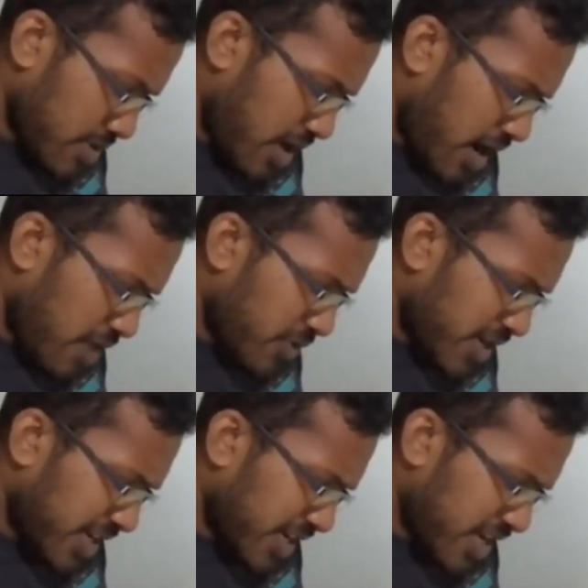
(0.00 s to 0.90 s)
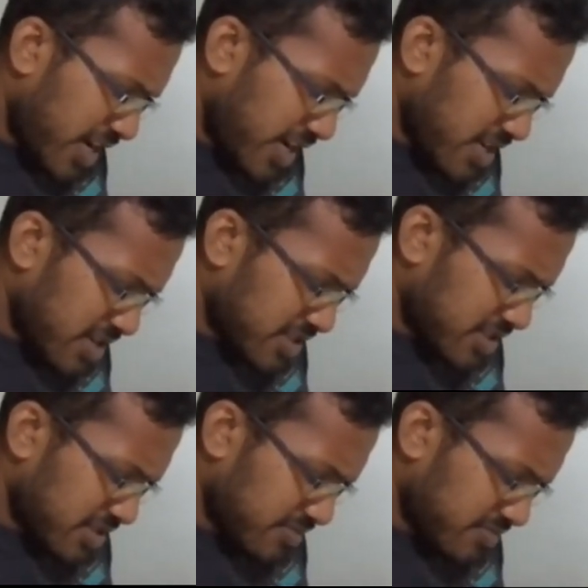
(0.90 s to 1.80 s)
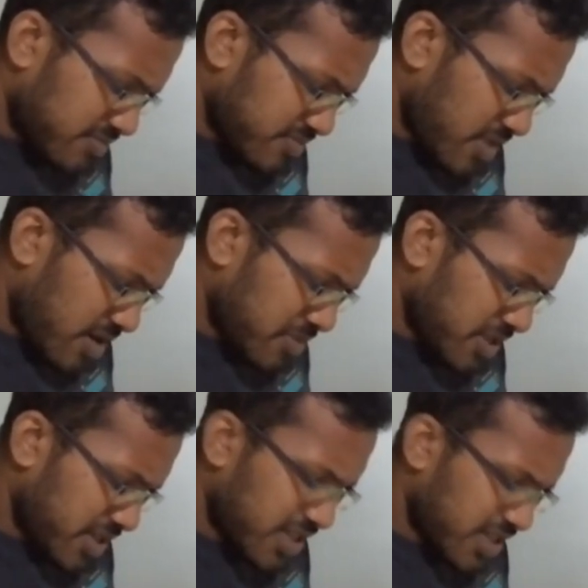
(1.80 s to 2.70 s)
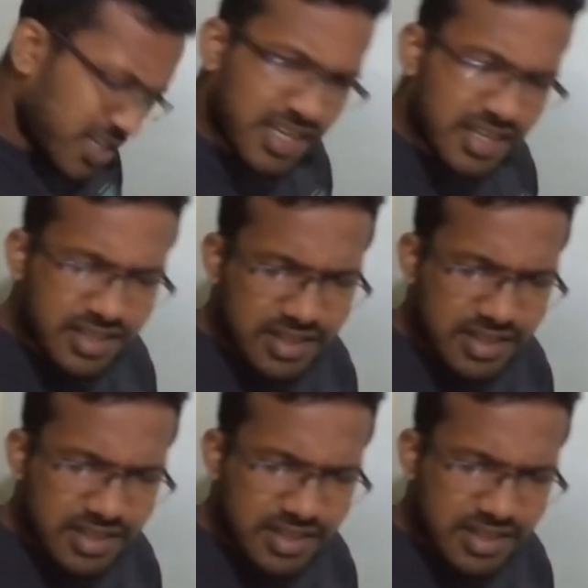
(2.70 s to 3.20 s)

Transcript: are you getting any ideas? I'm thinking like